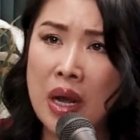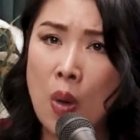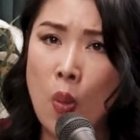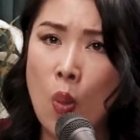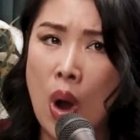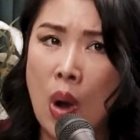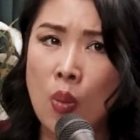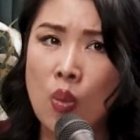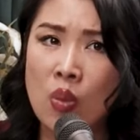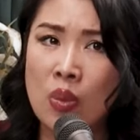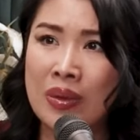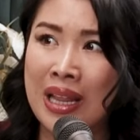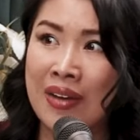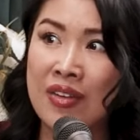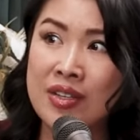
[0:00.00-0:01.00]
like,
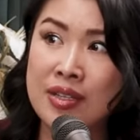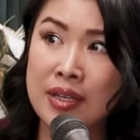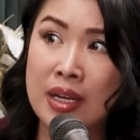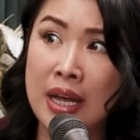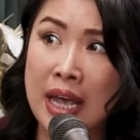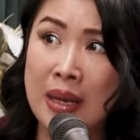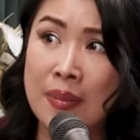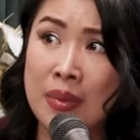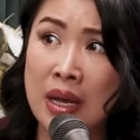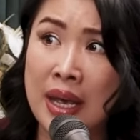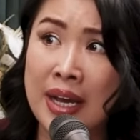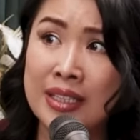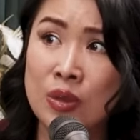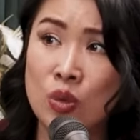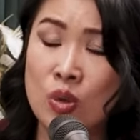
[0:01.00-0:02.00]
we've never seen an
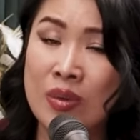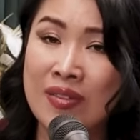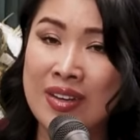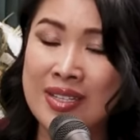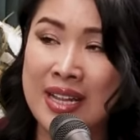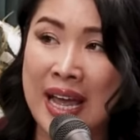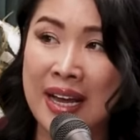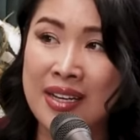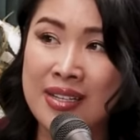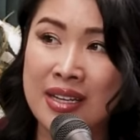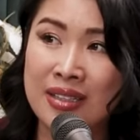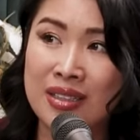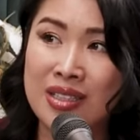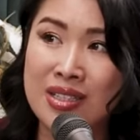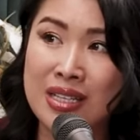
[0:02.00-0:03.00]
Asian woman with an
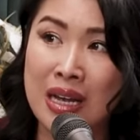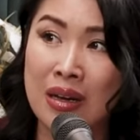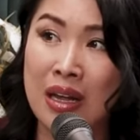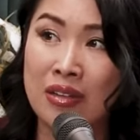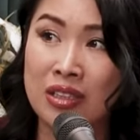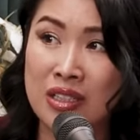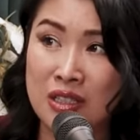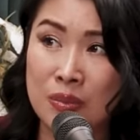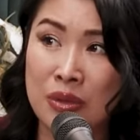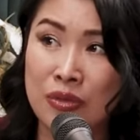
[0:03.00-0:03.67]
accent to sell out this